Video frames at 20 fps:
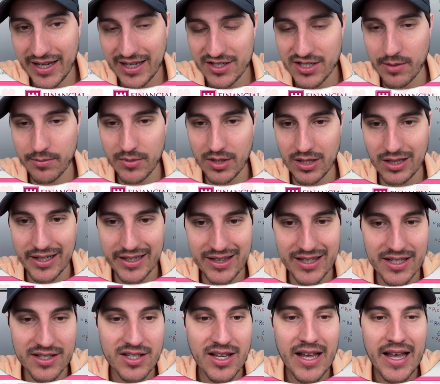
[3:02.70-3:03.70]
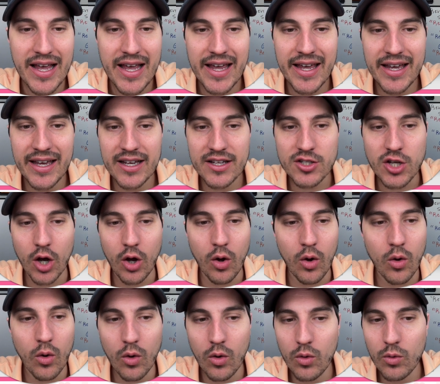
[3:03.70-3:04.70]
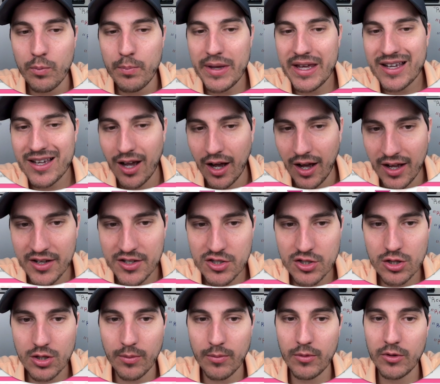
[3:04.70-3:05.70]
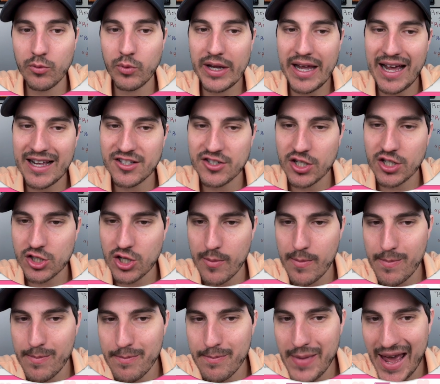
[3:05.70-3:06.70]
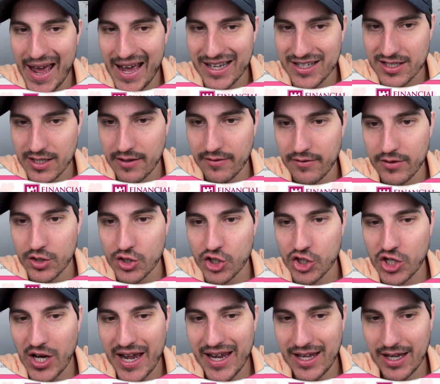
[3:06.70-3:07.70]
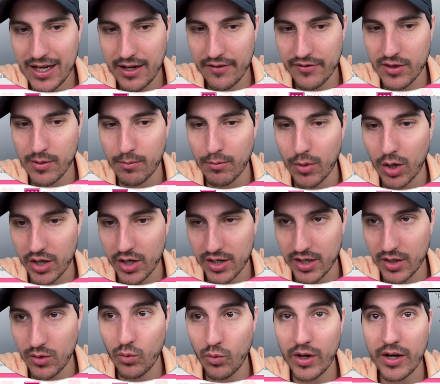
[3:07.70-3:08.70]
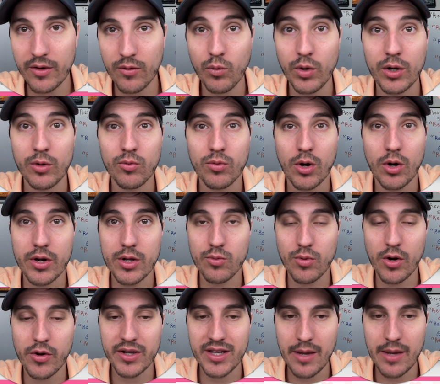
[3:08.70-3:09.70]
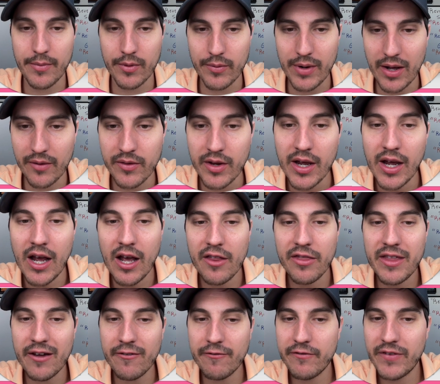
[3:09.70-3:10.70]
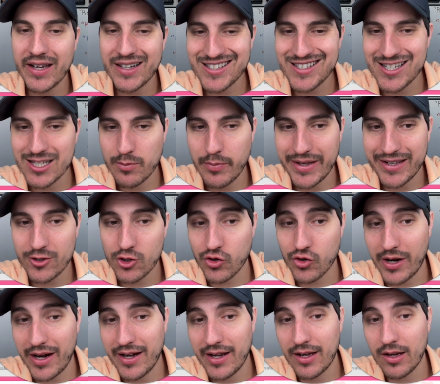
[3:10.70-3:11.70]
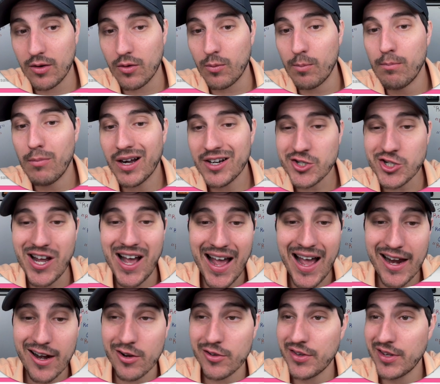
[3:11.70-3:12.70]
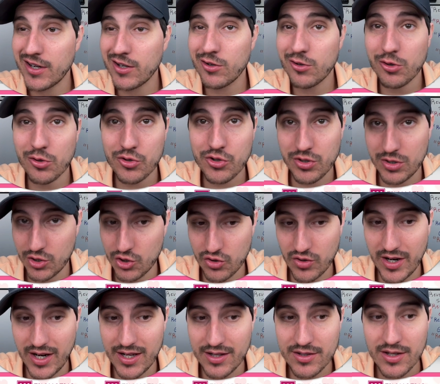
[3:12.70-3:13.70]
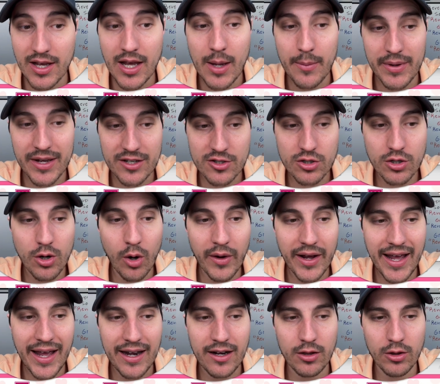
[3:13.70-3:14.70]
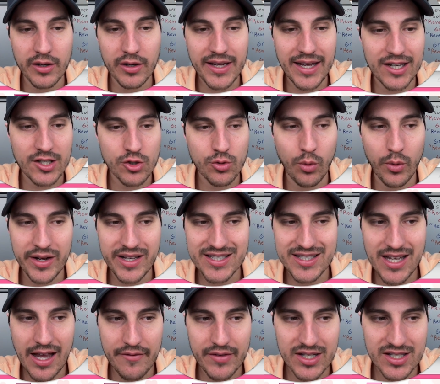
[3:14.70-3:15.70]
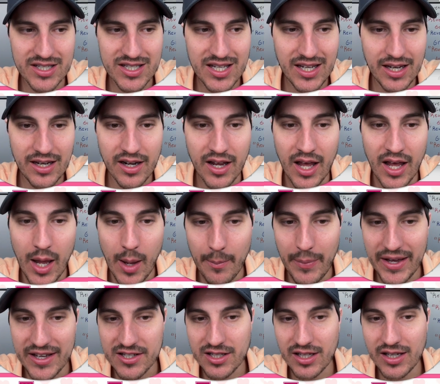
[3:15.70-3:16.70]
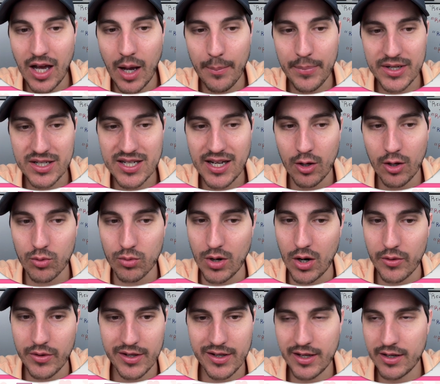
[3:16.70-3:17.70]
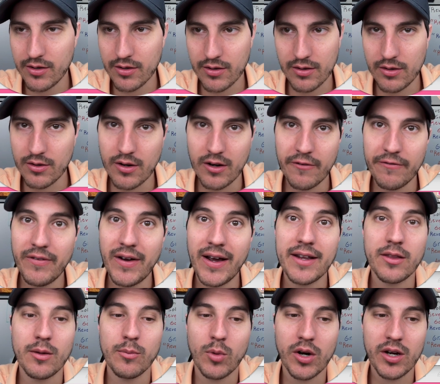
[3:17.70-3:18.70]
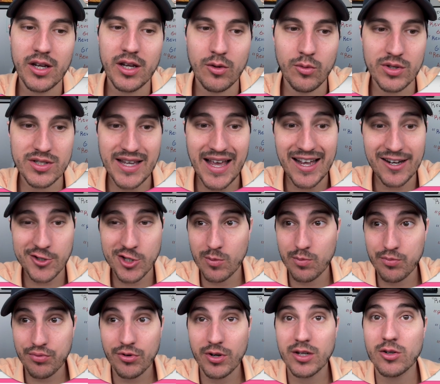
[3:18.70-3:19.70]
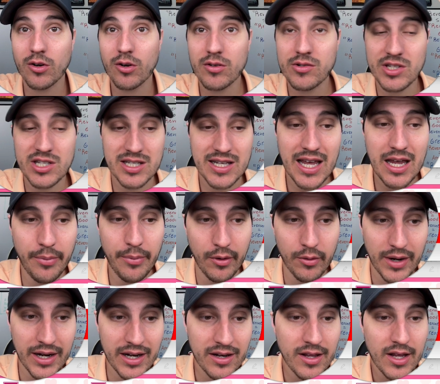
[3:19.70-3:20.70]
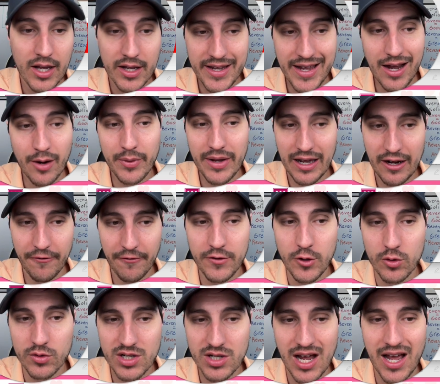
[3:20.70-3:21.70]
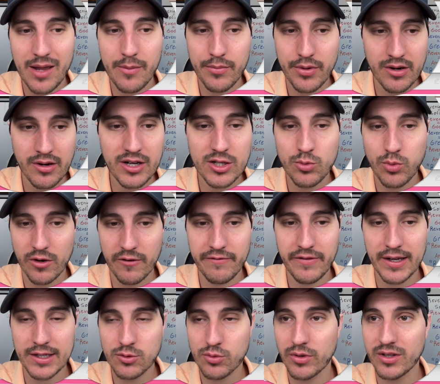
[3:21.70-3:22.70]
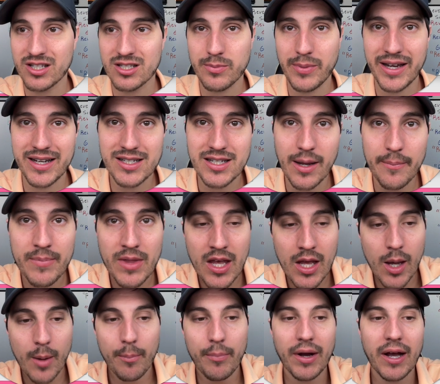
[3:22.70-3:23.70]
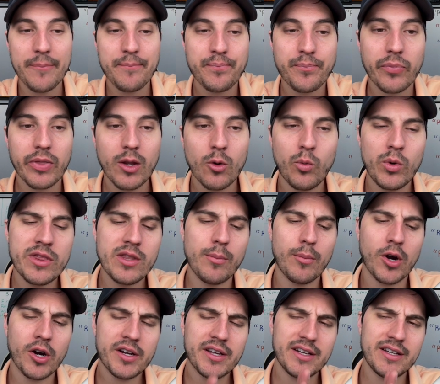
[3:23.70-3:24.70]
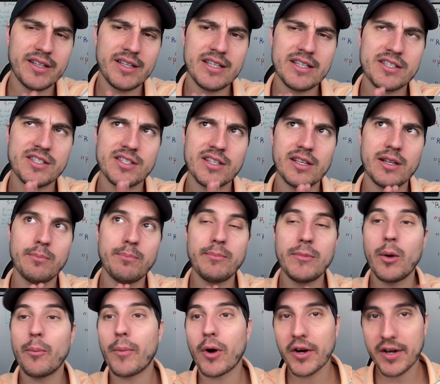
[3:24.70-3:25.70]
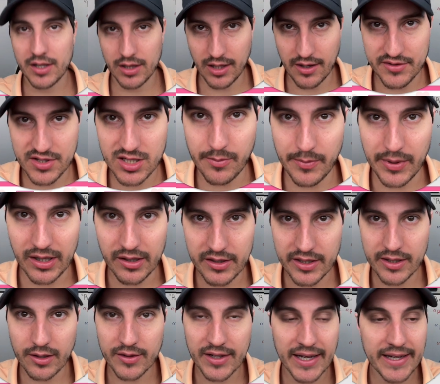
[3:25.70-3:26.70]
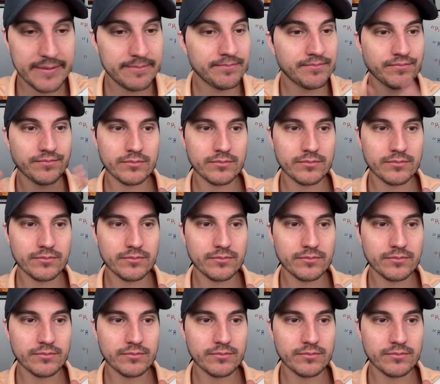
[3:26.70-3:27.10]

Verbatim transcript: at something like this is because we had such a massive shaking of the market when Rona came around, that VIX has been trading much higher than it usually trades. Because go ahead and look at 2017, basically up until Rona, and you're going to find the market was actually pretty darn stable, right? Yeah, we had a few time periods where VIX really spiked up, but when the market loves stability, okay?